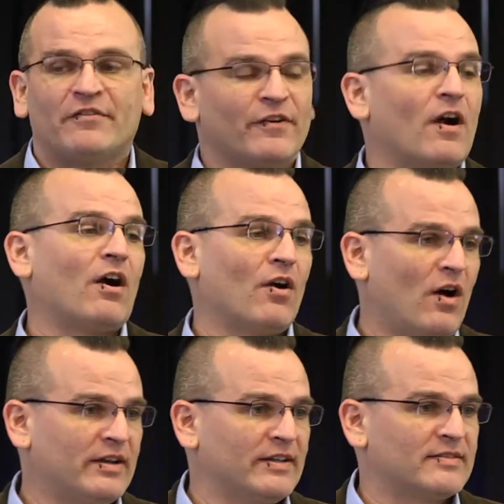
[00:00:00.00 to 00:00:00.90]
for our
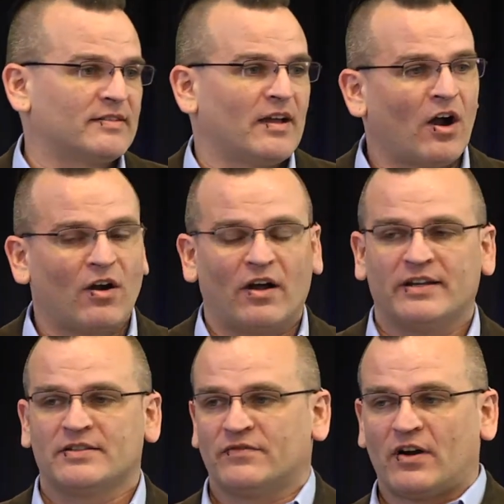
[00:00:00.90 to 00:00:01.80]
audience
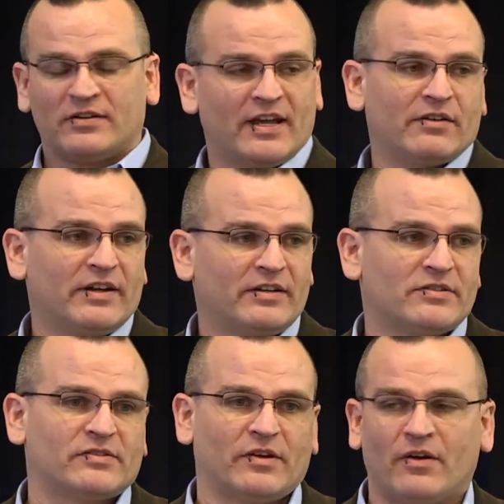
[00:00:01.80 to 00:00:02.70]
of our tech
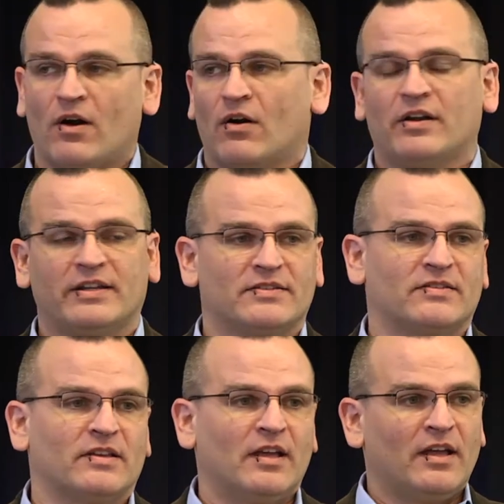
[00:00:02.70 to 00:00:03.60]
writers and our
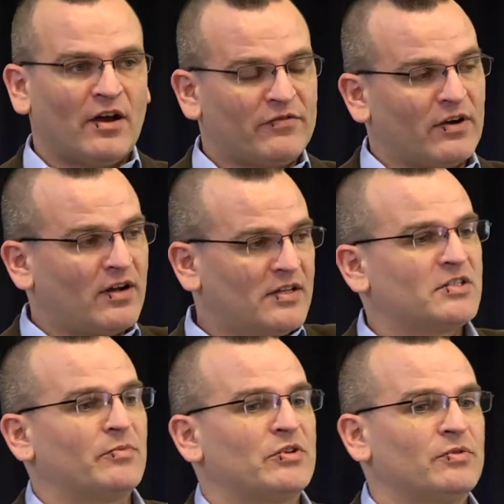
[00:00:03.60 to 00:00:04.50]
audience of our
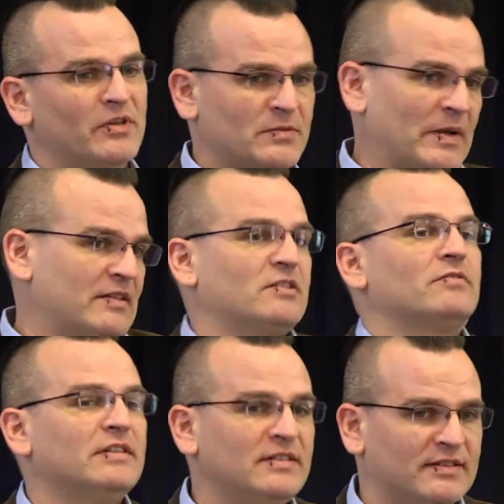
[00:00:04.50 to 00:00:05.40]
customers who are expecting to
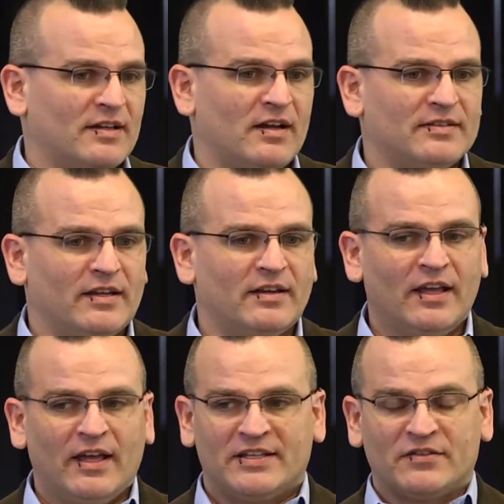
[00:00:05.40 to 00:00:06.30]
read this content.
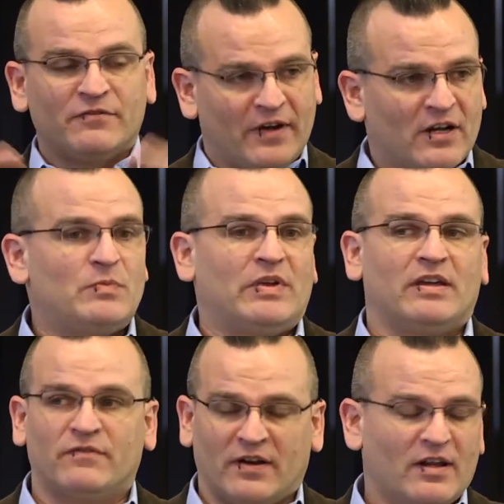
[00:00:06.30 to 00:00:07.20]
It's a very
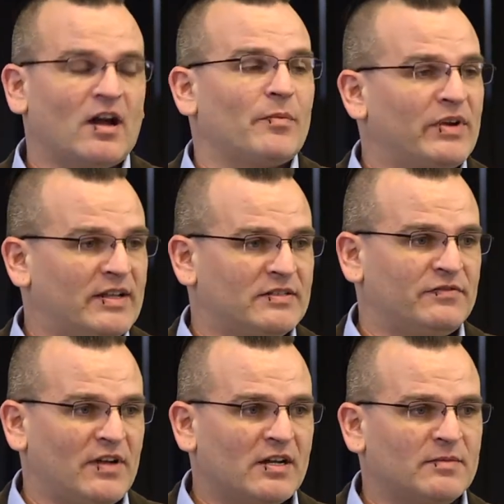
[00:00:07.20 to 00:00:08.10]
big, very comprehensive
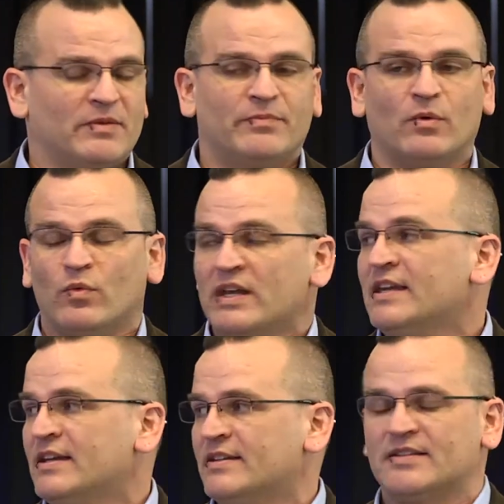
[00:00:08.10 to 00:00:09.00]
document, but we
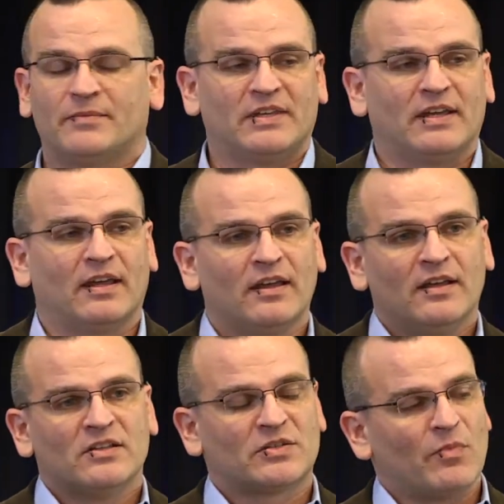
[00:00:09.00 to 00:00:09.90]
needed something
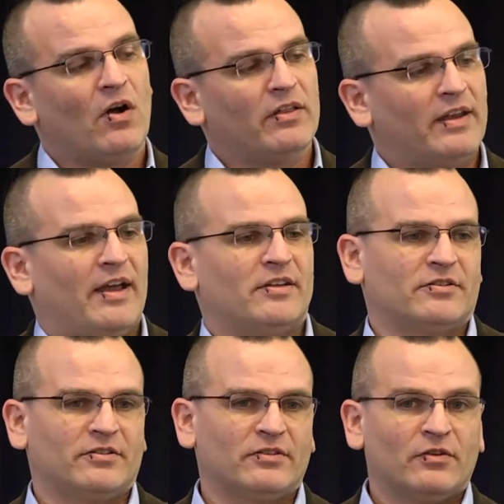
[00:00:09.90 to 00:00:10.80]
small and
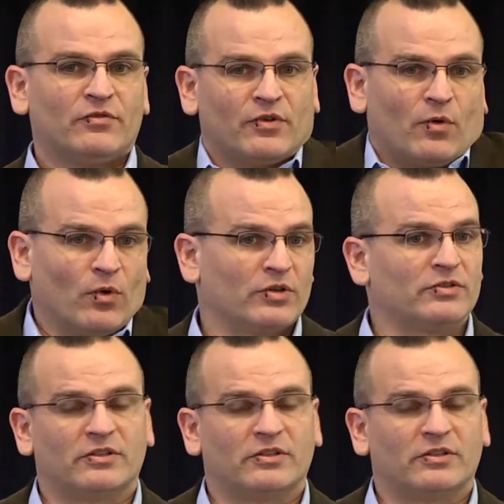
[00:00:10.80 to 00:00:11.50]
agile for Oracle